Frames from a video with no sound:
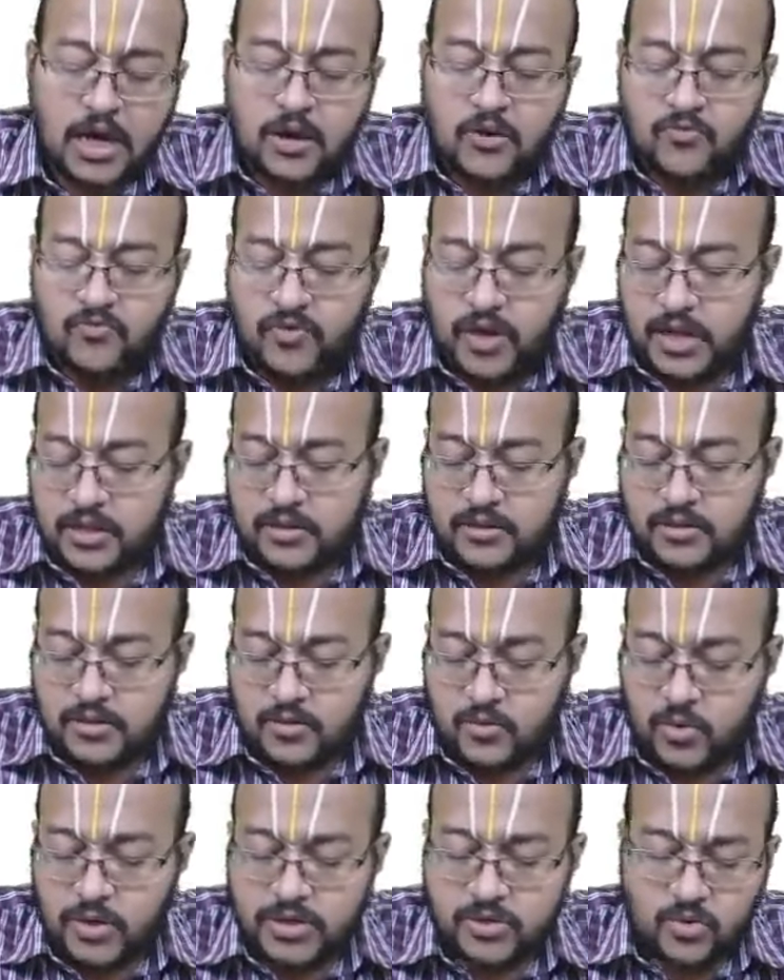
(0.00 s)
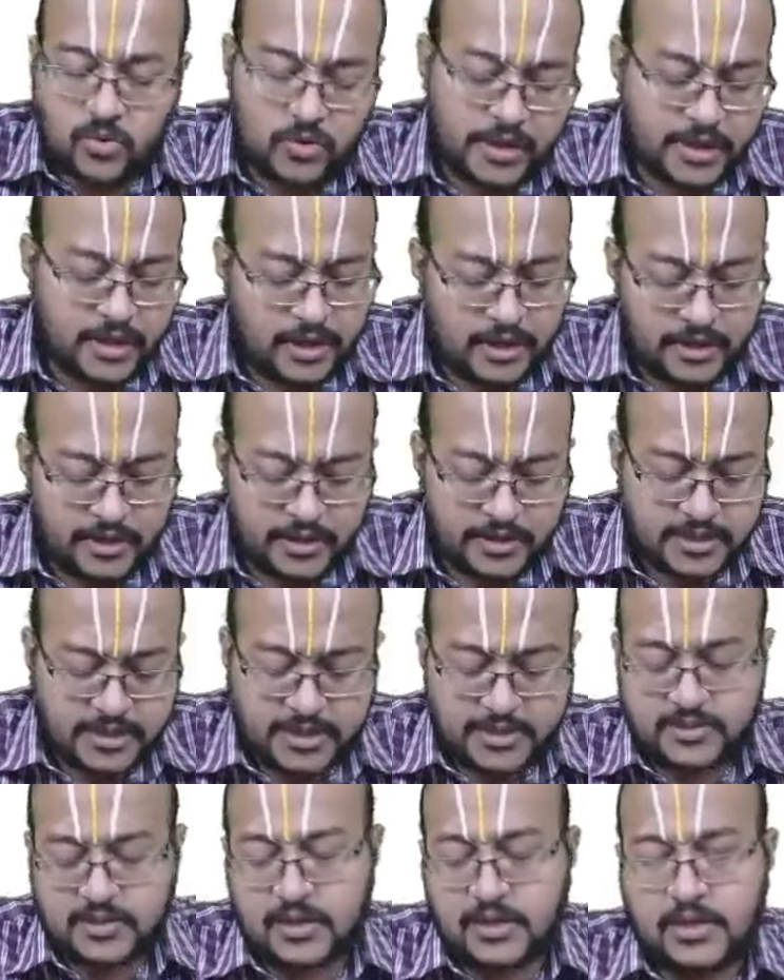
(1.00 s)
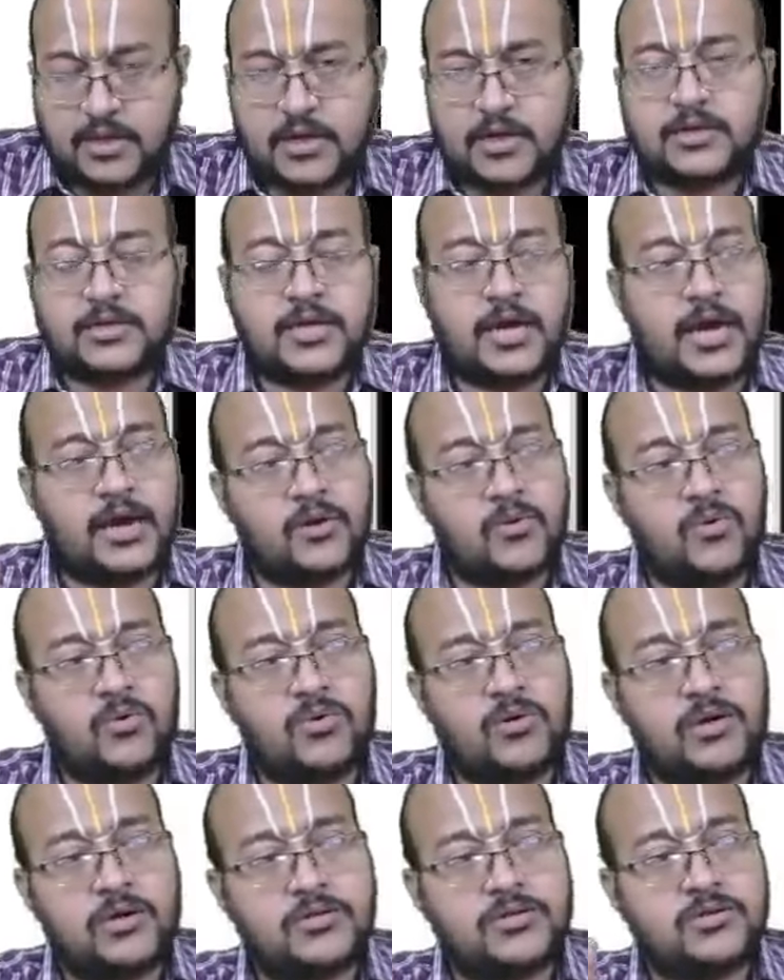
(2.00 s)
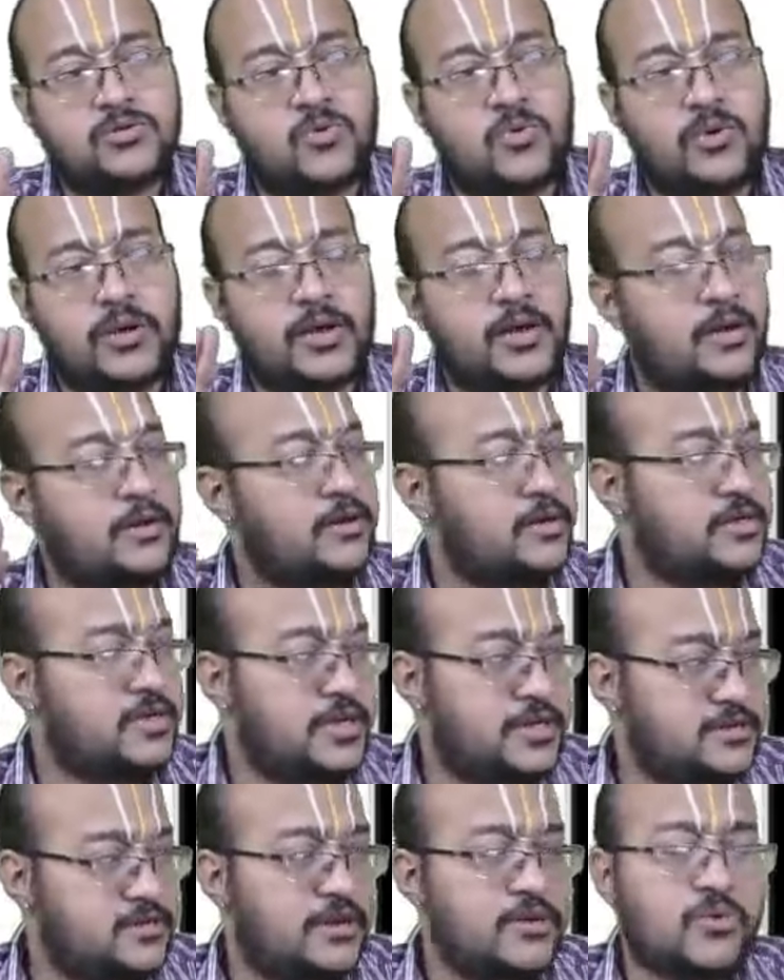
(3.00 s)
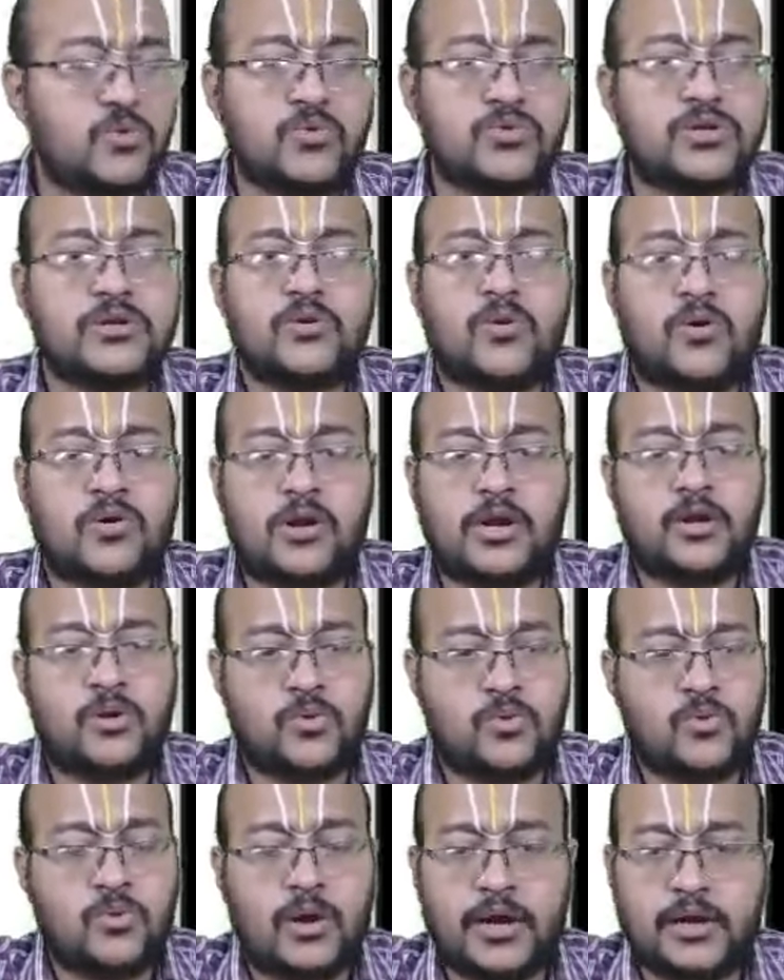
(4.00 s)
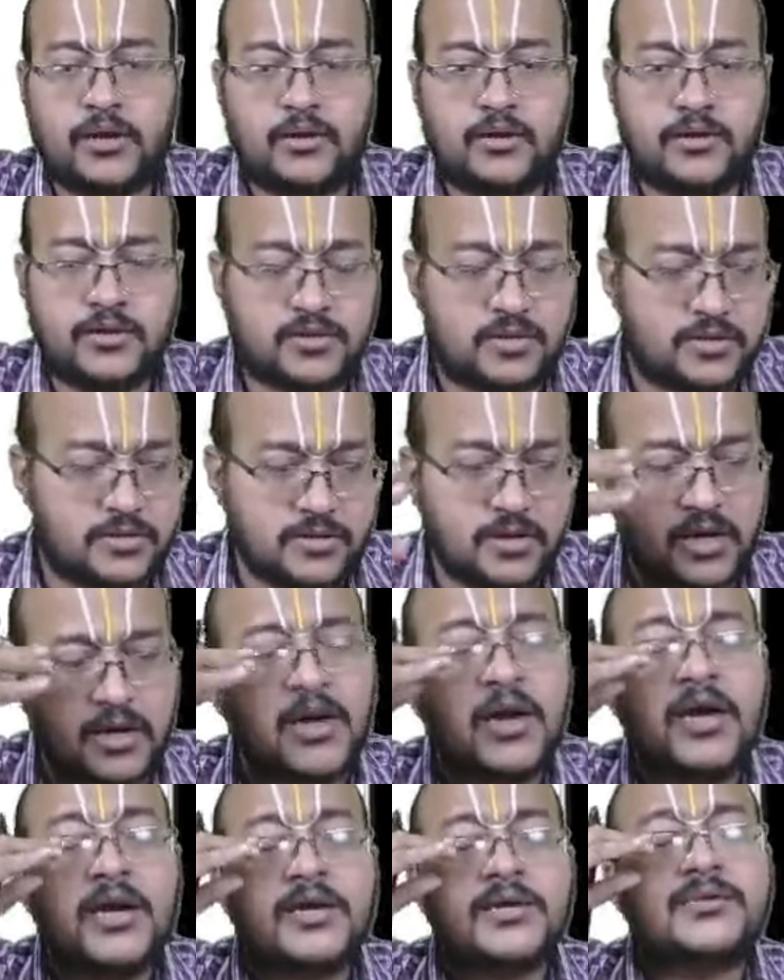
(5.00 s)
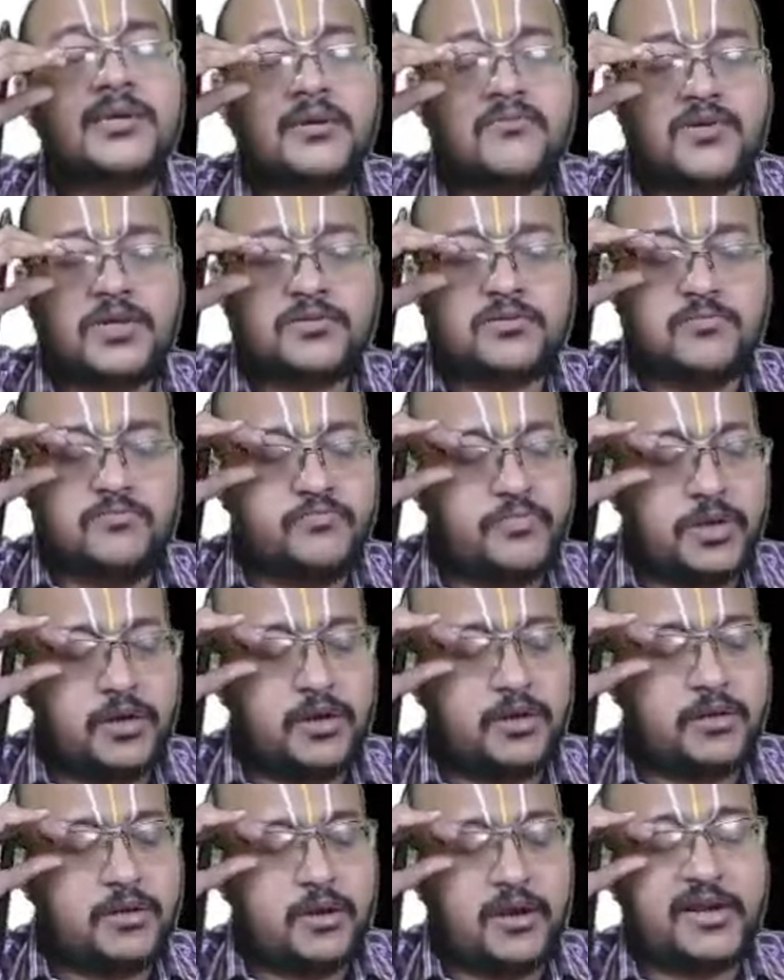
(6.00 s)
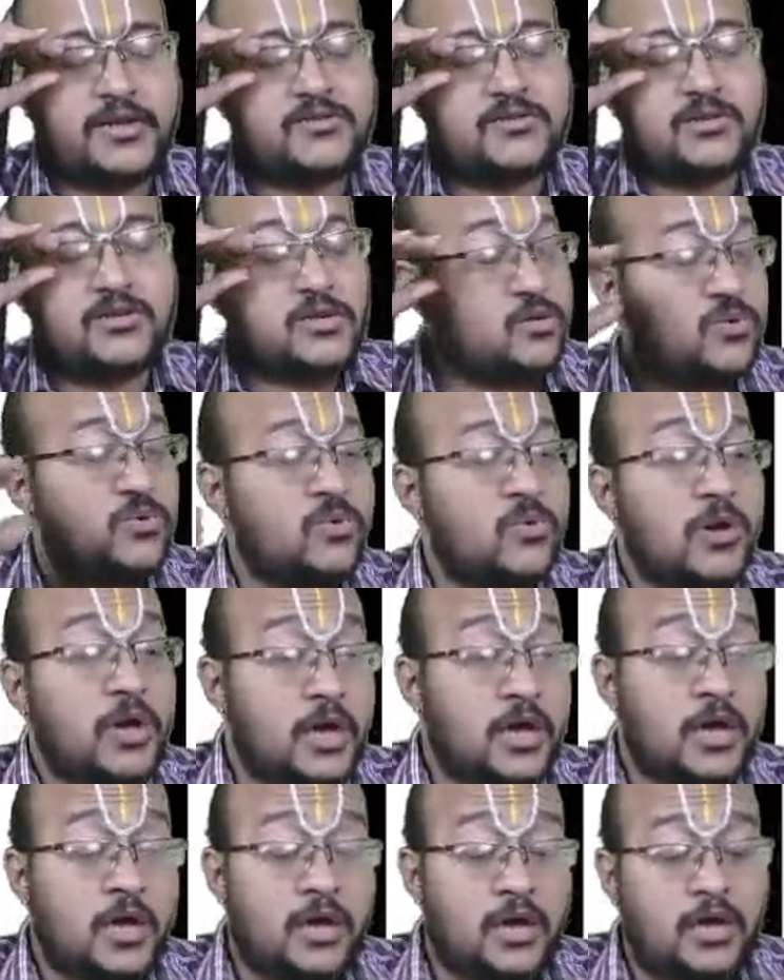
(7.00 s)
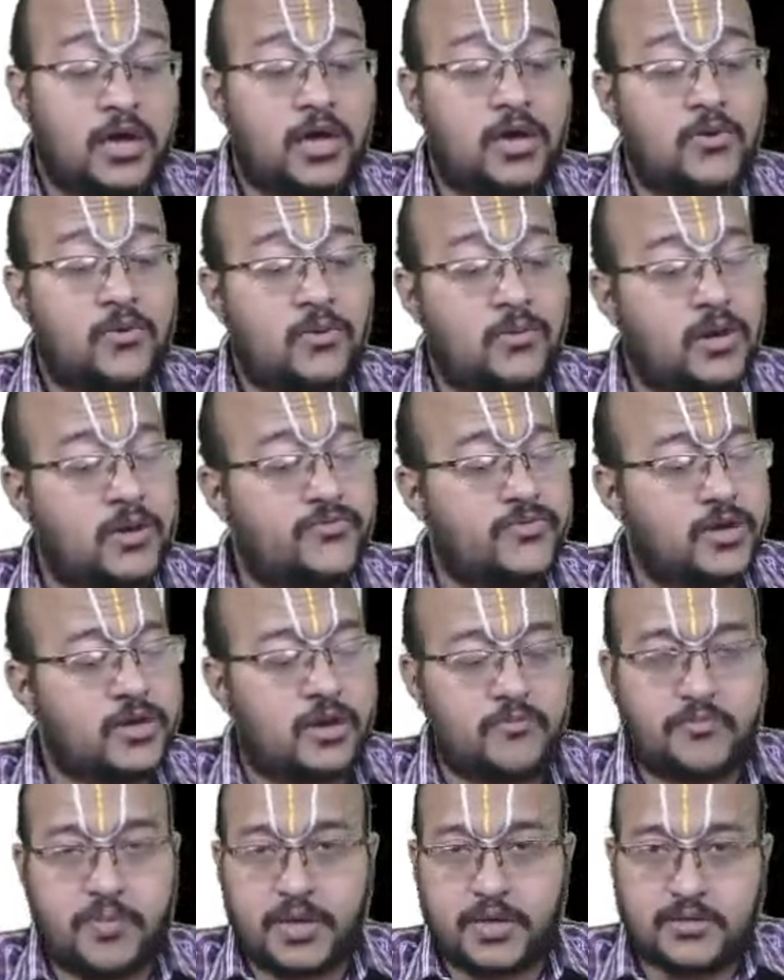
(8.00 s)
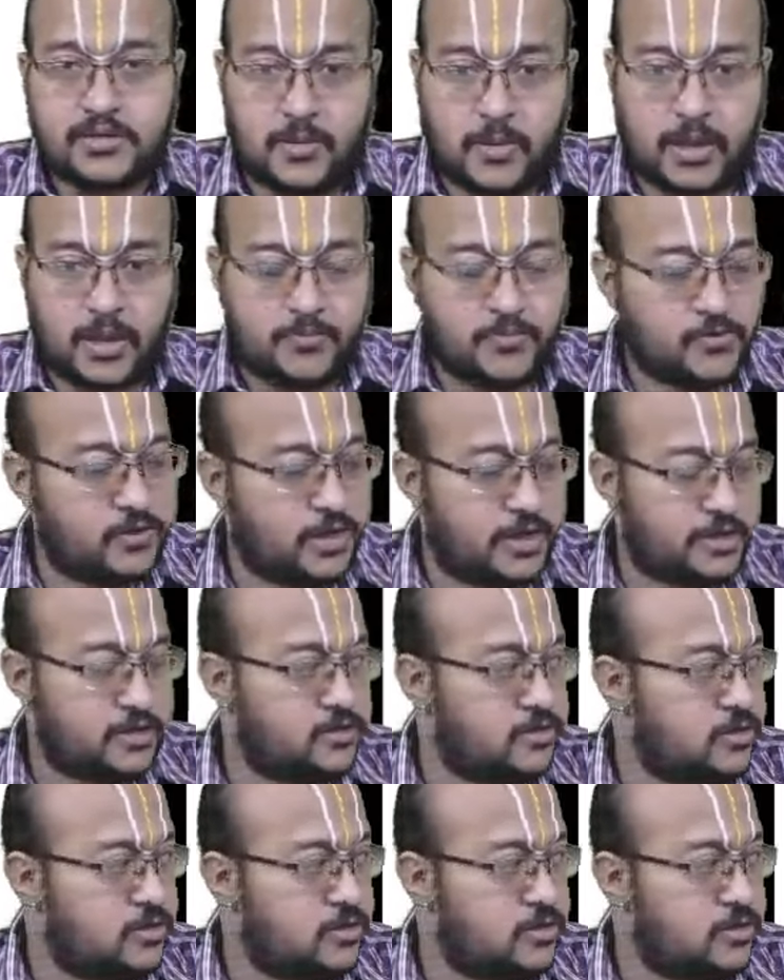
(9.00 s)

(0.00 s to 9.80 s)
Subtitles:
Wealth, who is holding 100 shares? See, a shareholders is holding 100 shares. Conclusion you already know, I discussed. See, very simple. In the rights issue, if the company is coming up with the rights